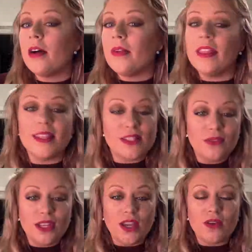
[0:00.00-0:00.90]
in this
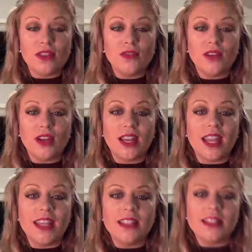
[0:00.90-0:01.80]
video at the very
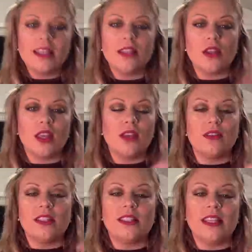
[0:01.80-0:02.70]
end so that you
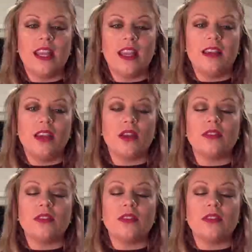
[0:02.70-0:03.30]
could see,